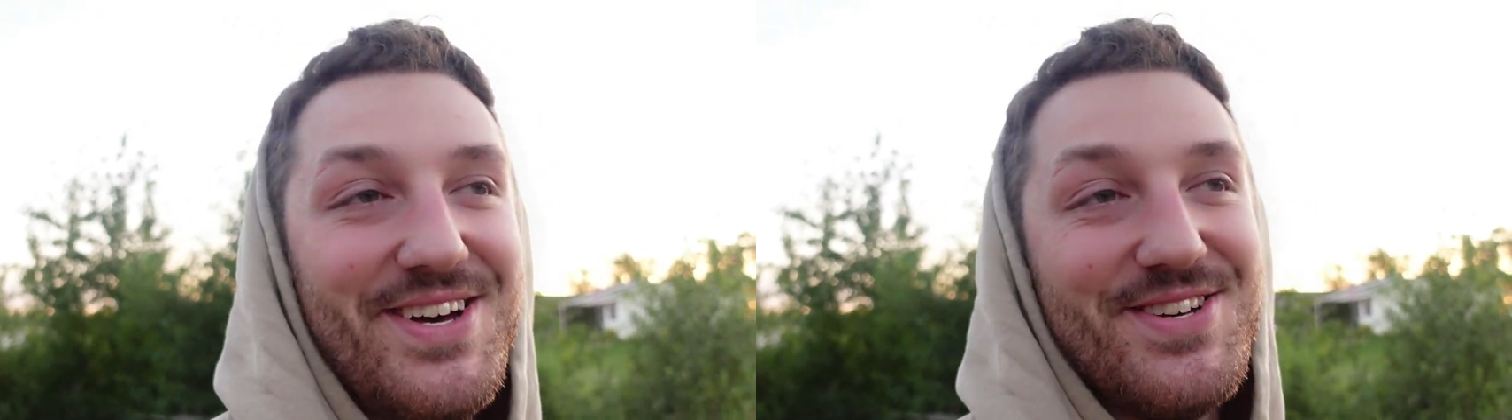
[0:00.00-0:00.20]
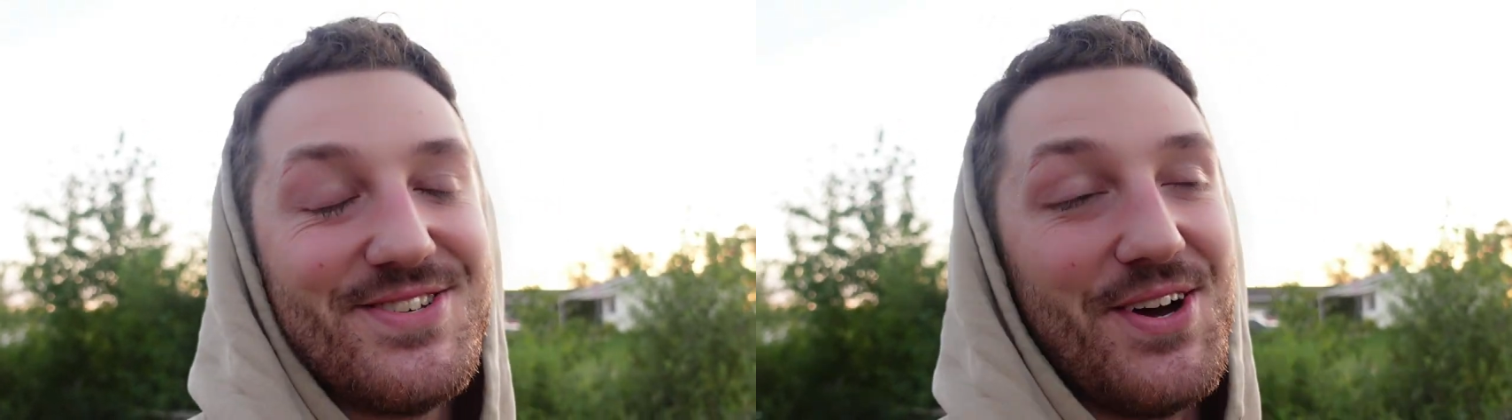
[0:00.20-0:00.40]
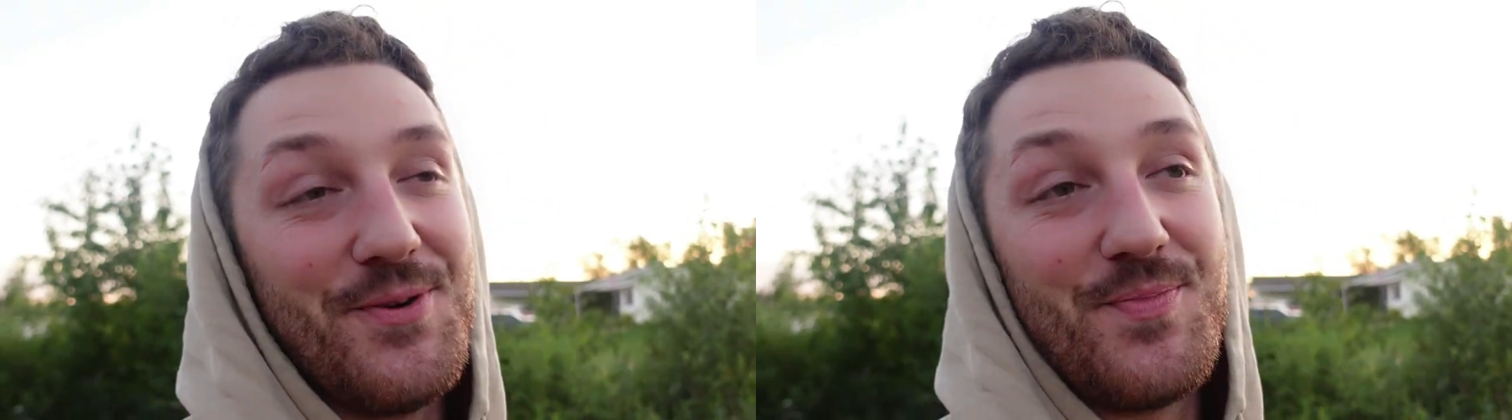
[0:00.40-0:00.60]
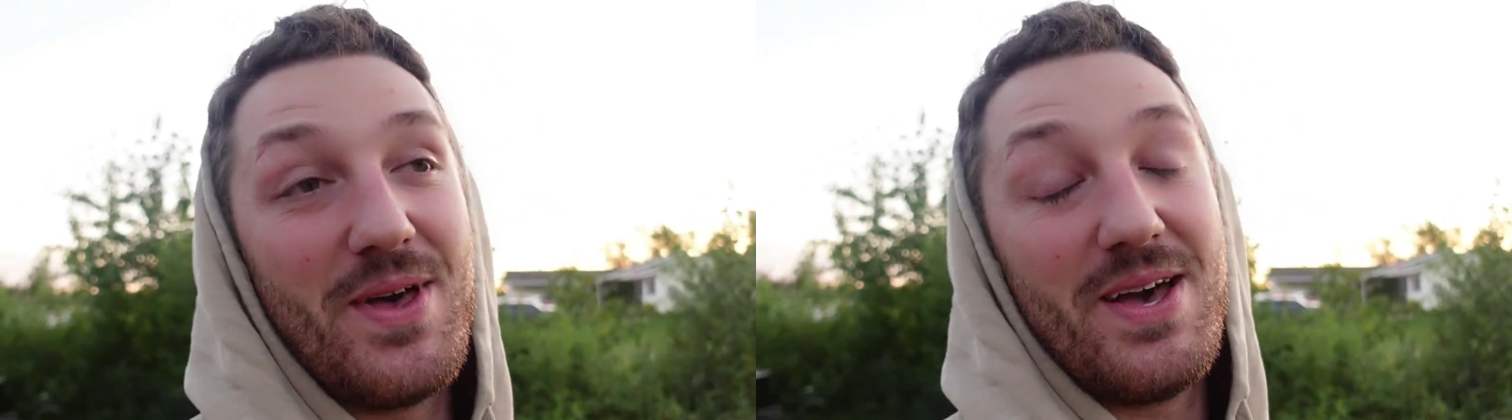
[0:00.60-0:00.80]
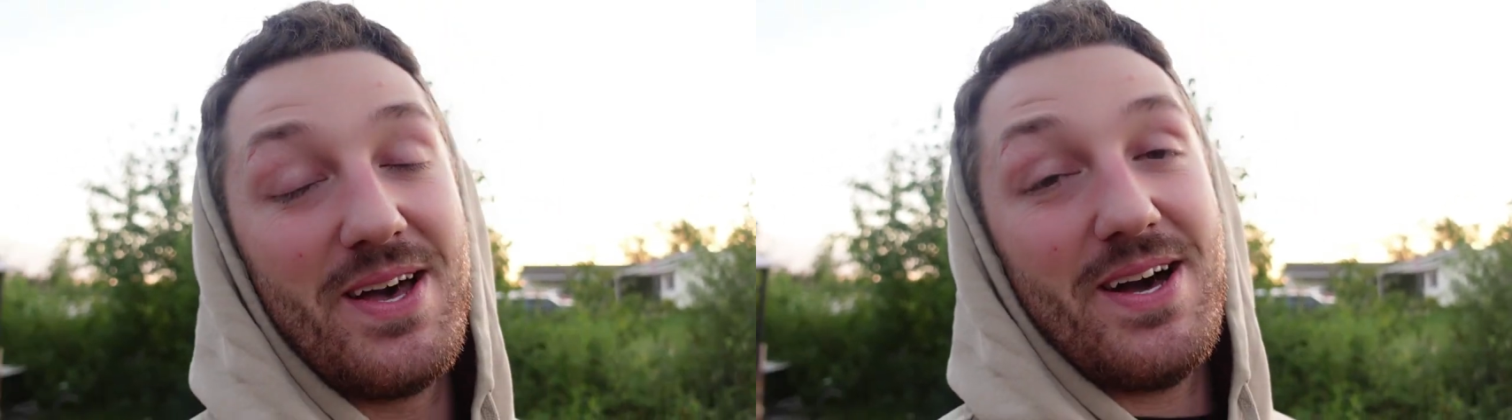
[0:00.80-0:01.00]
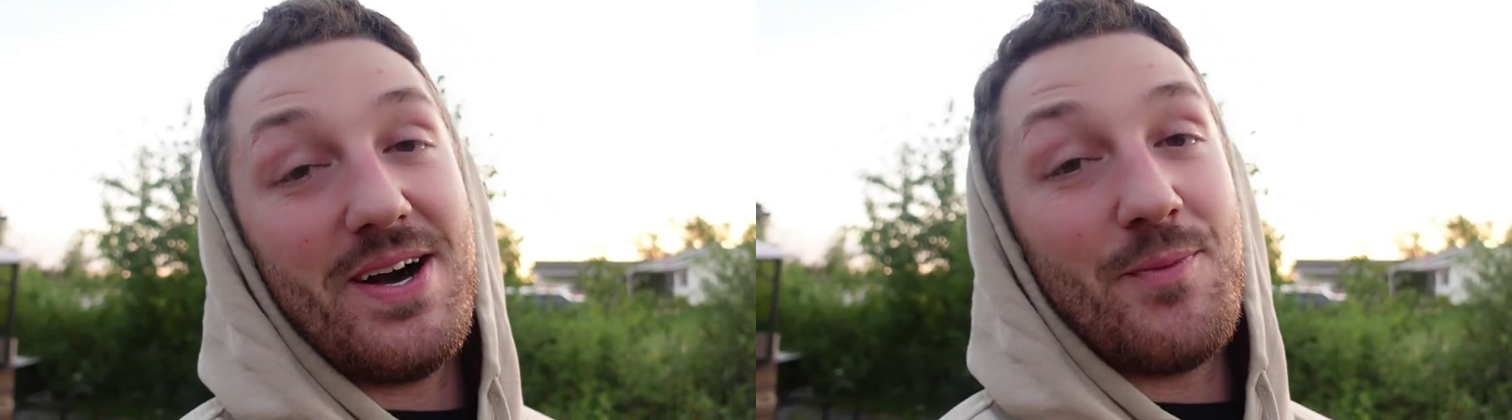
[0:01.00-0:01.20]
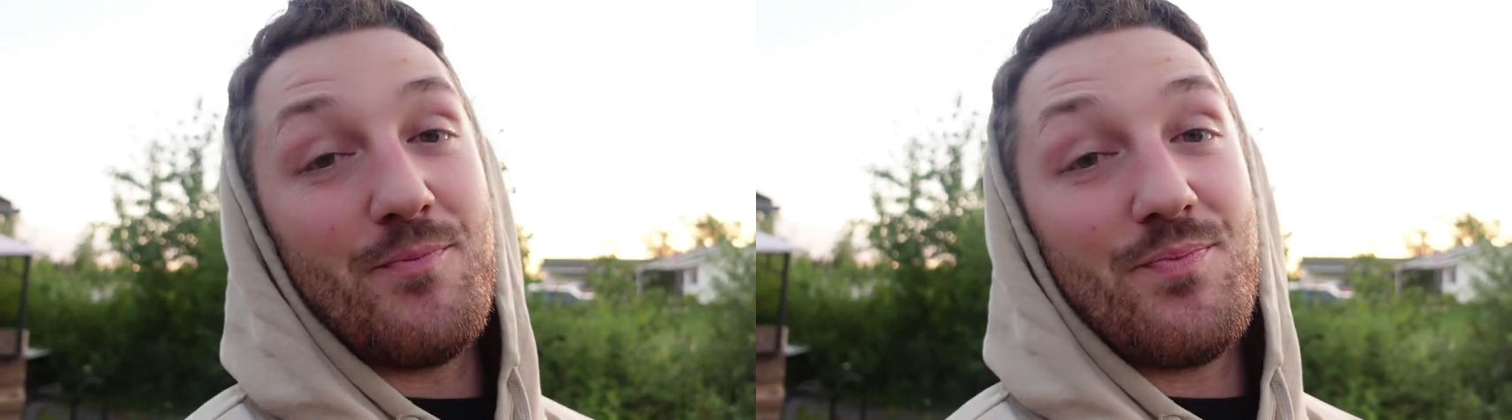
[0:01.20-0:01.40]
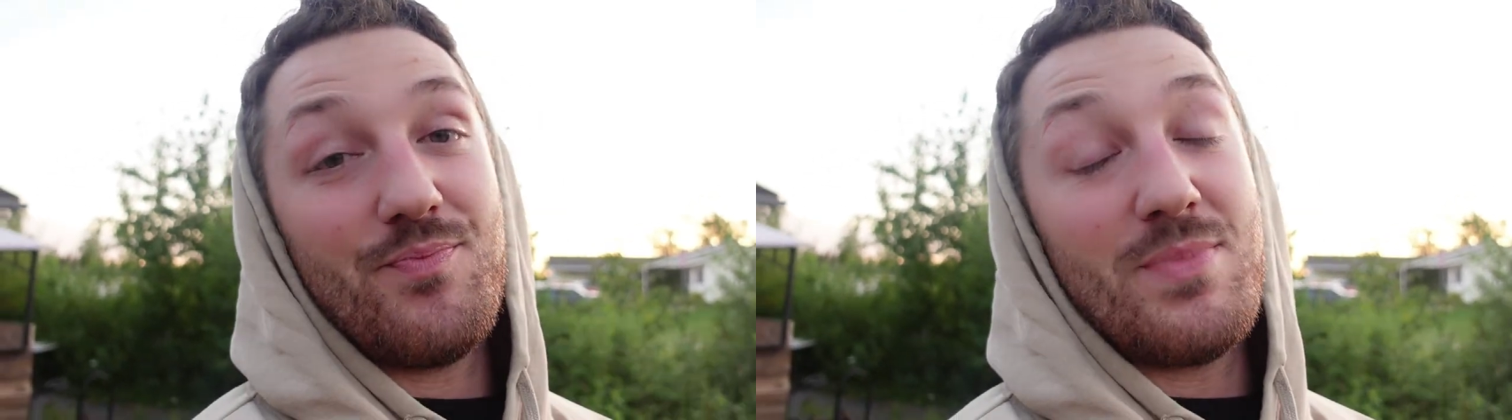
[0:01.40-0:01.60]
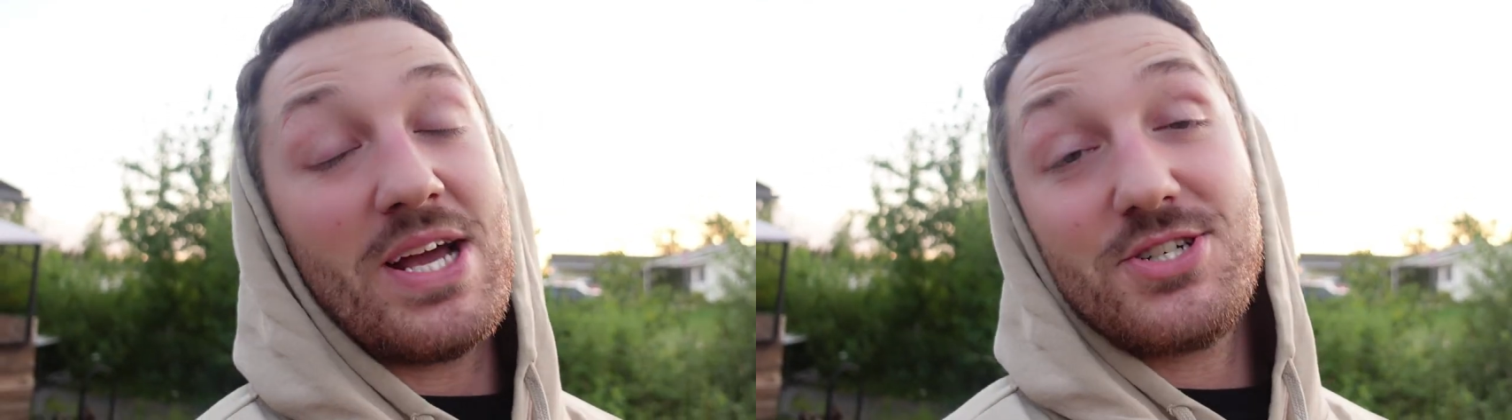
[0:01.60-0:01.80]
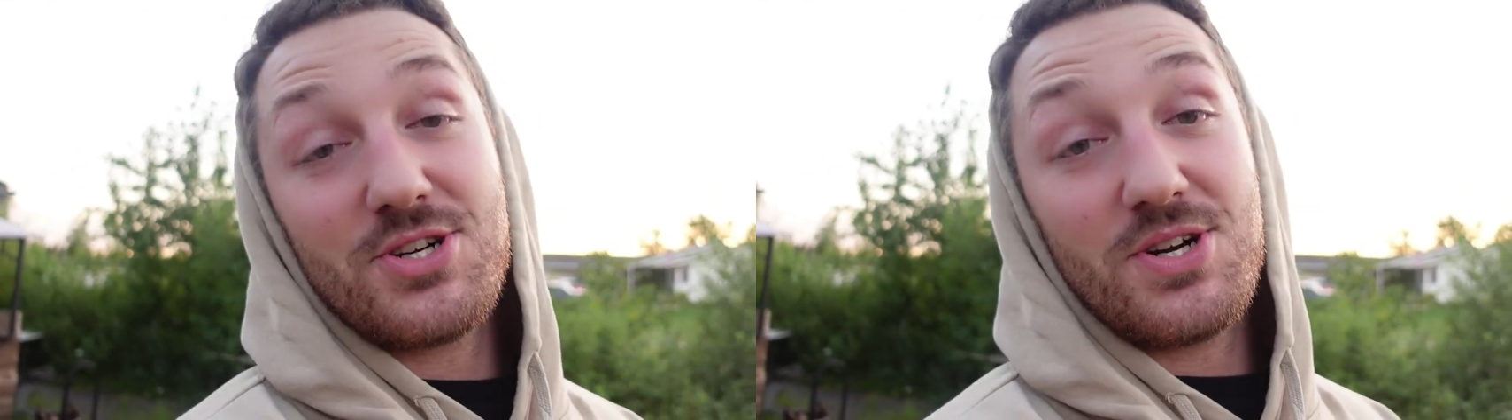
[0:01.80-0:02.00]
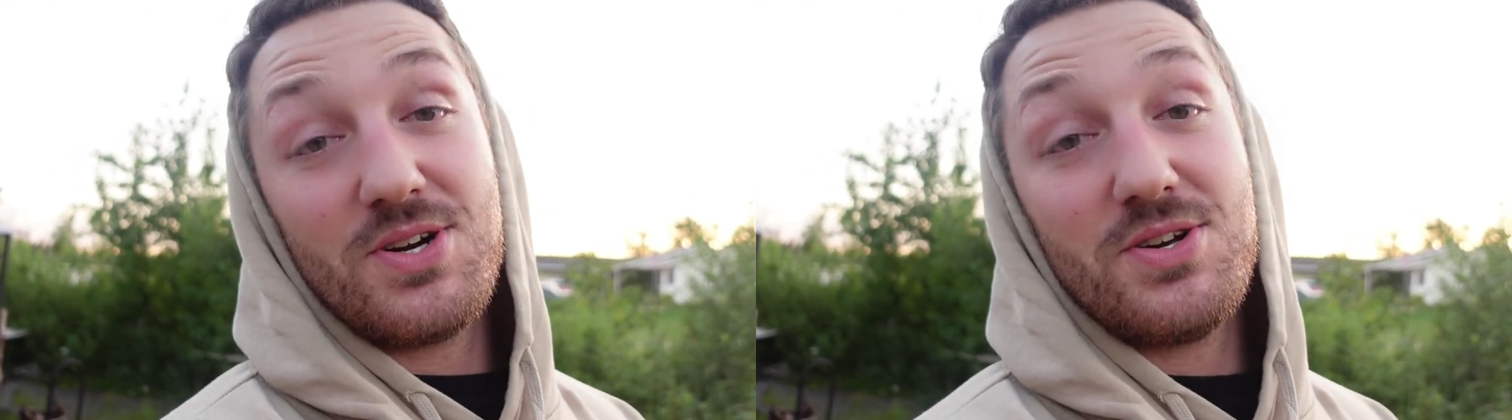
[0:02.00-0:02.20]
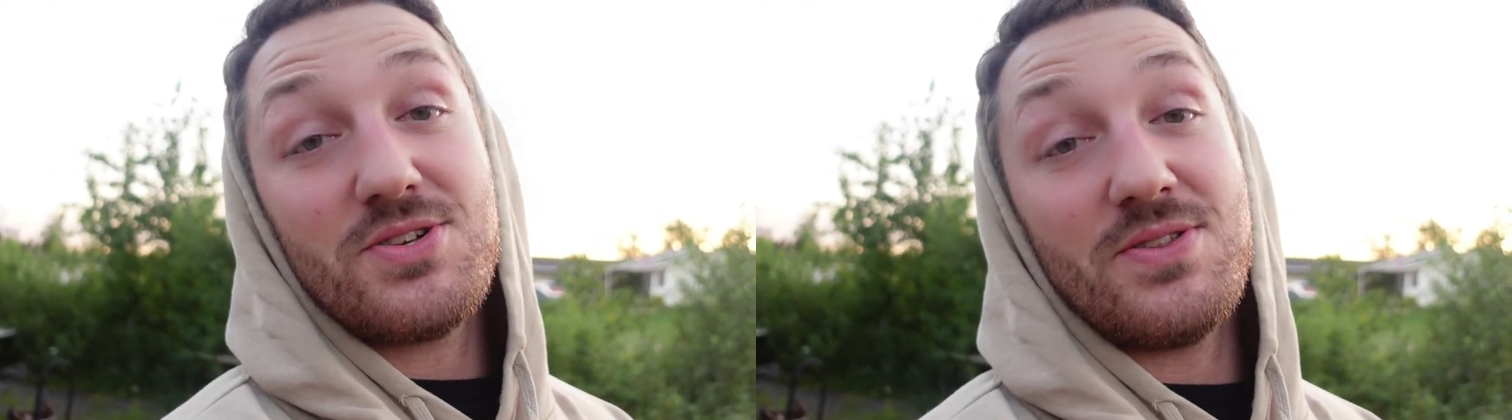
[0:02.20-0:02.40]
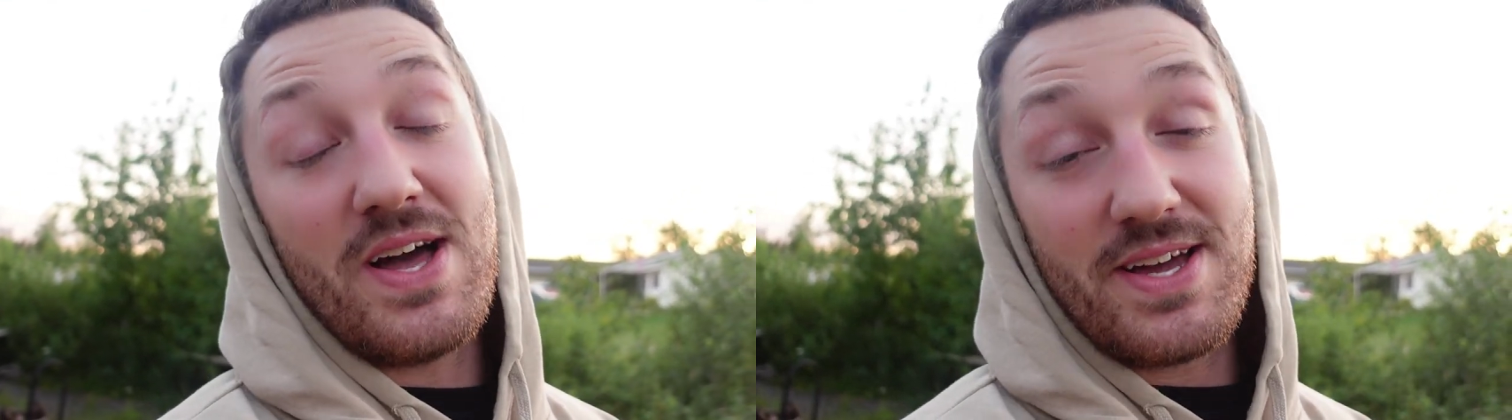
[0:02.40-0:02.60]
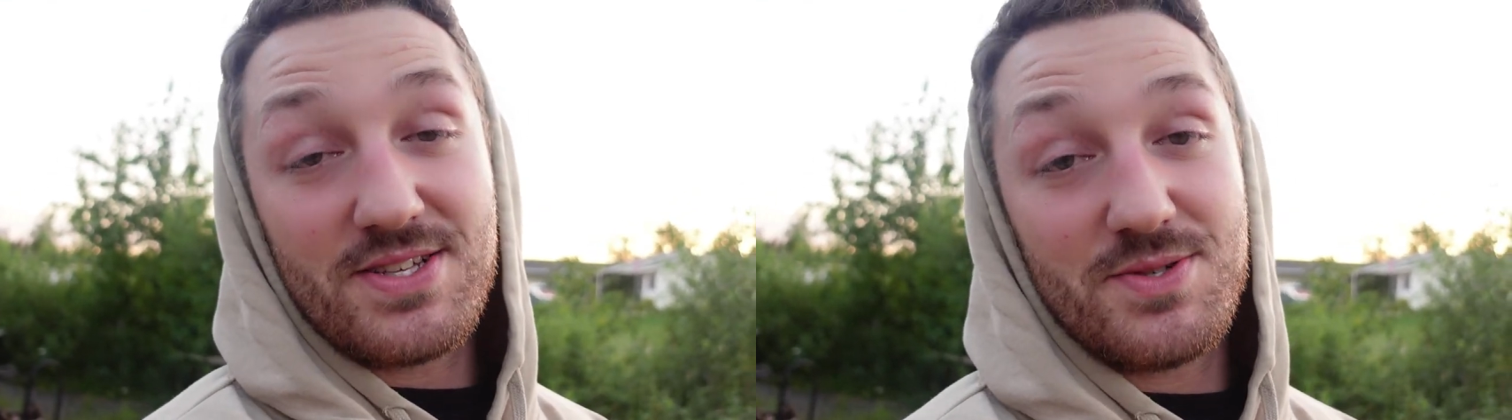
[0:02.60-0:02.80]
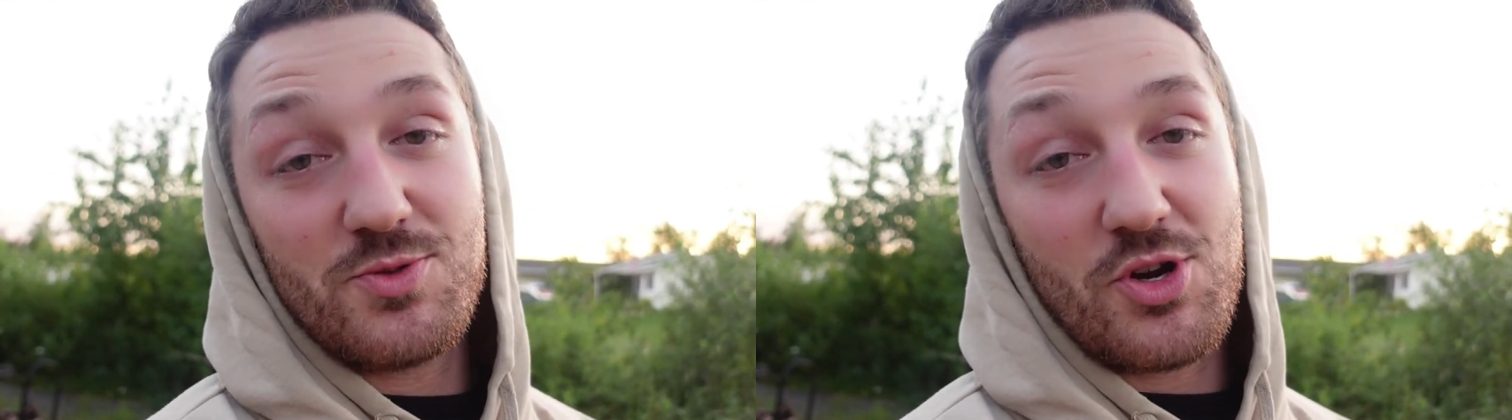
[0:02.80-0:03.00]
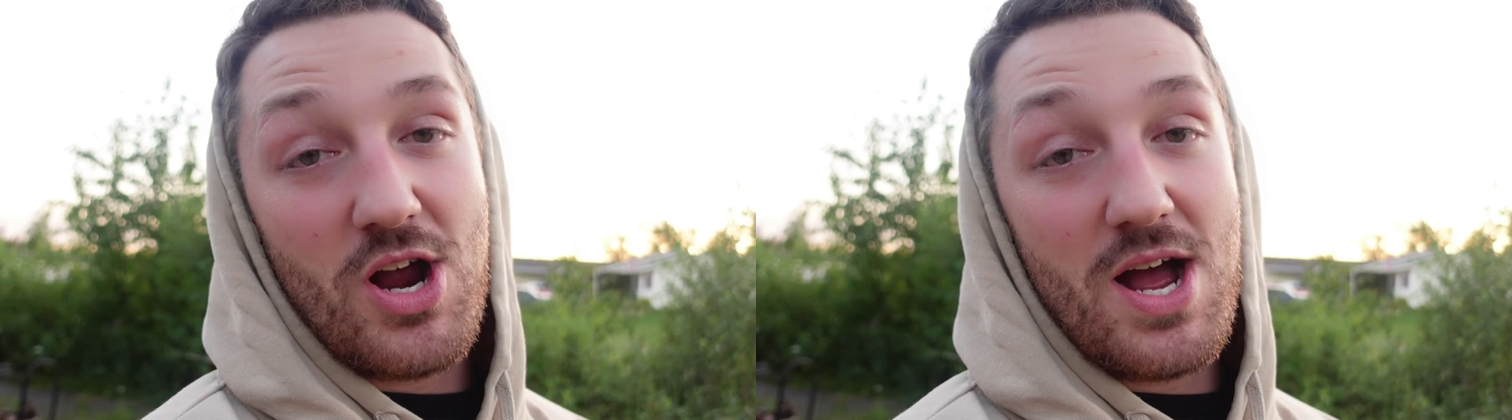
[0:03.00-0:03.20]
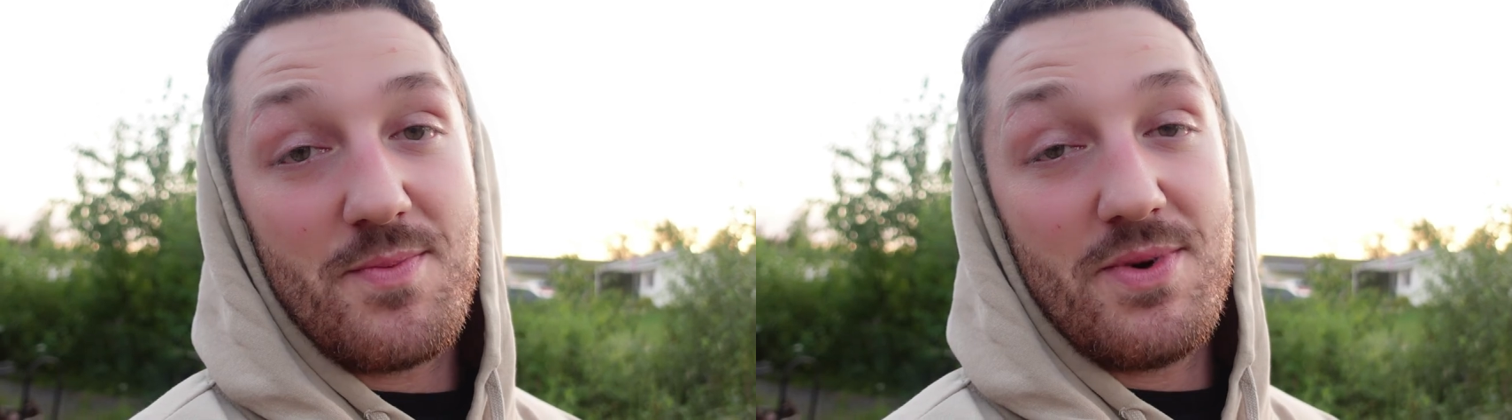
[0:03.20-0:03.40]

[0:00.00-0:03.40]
So, make sure to like and subscribe.